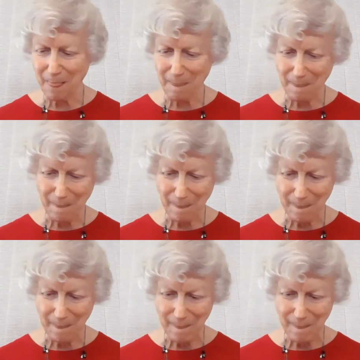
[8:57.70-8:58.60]

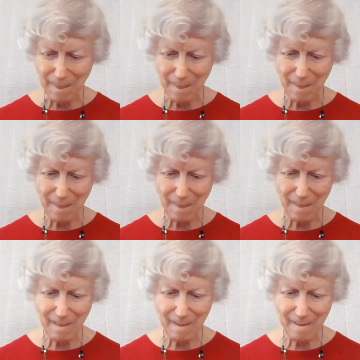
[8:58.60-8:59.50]

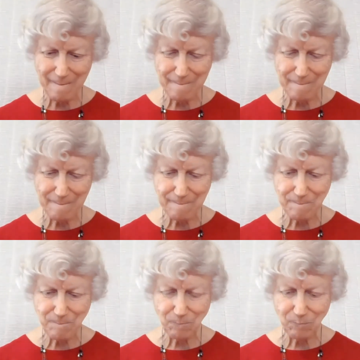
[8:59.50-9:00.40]

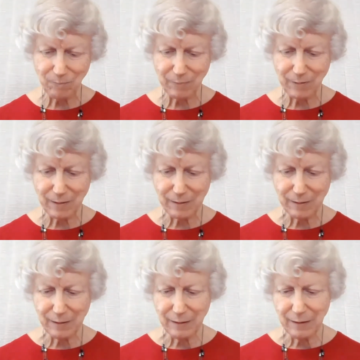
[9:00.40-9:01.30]

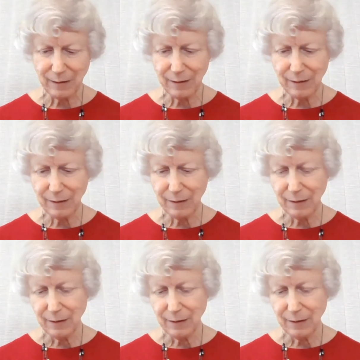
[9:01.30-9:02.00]
Nobody speaks.